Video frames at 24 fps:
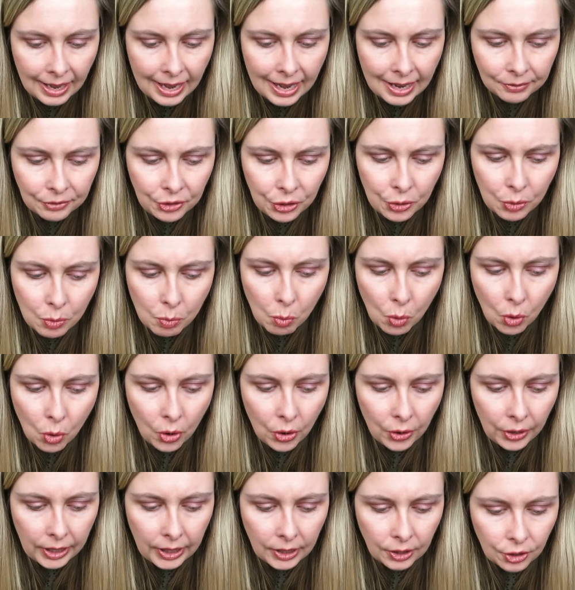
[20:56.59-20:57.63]
After the
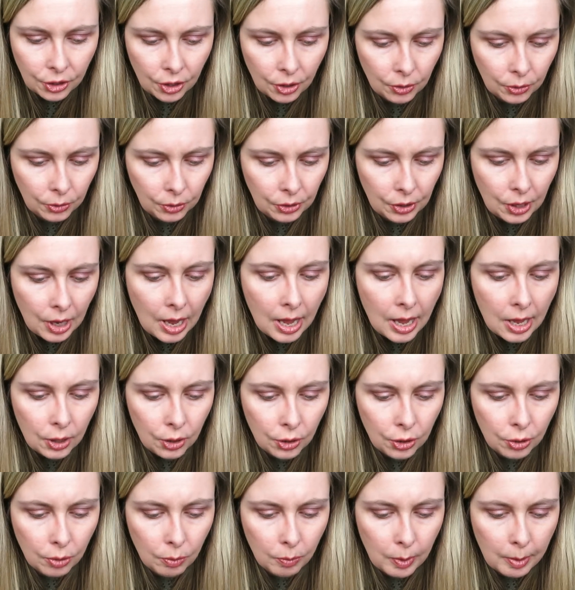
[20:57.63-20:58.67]
war, he chose
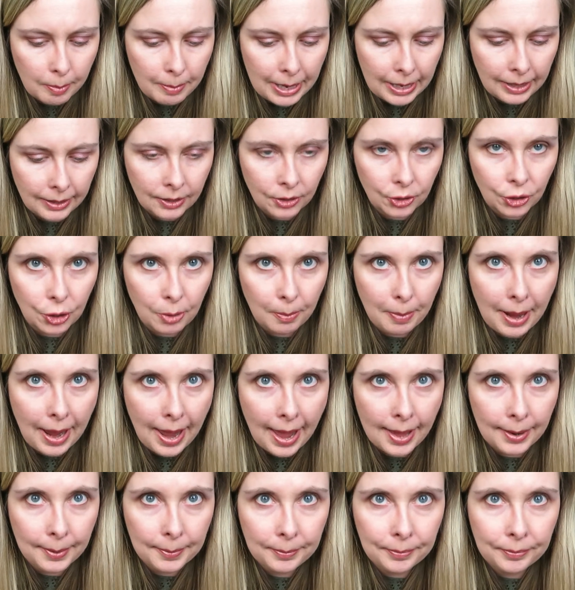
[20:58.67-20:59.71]
to remain in
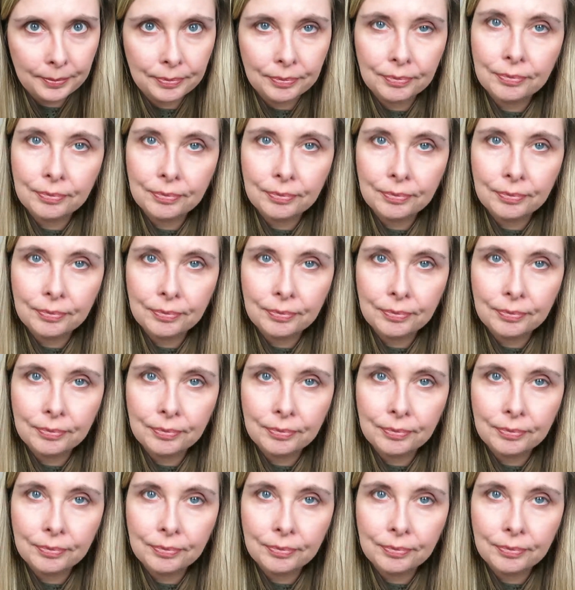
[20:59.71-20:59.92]
Japan.